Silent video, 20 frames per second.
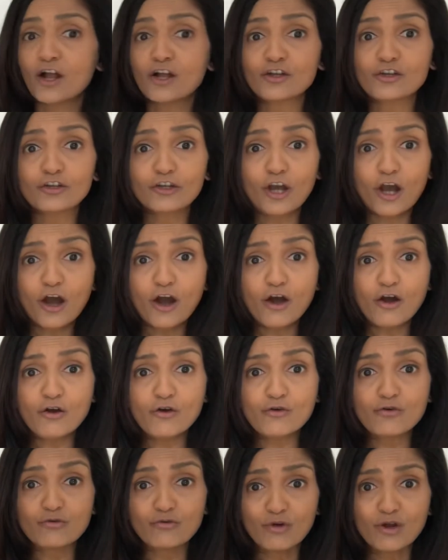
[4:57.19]

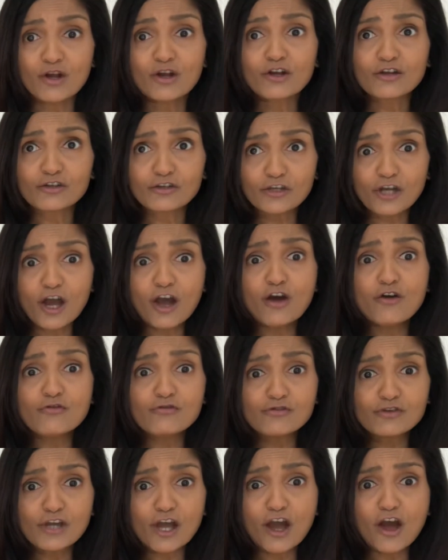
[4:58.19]
Go, go,
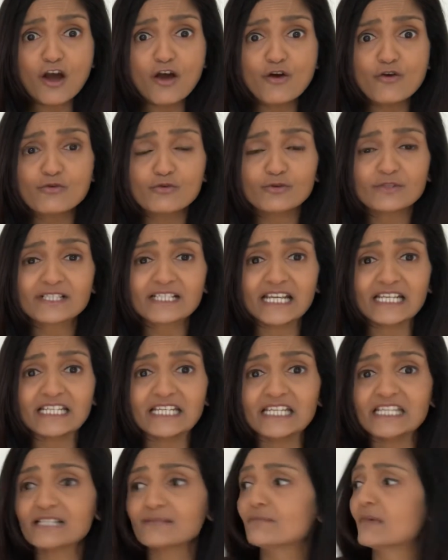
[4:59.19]
go, said
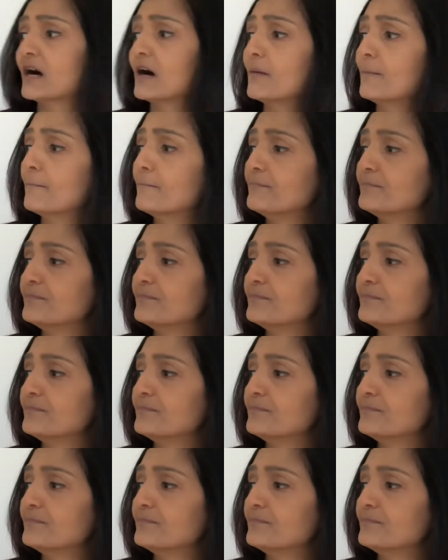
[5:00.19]
his mum.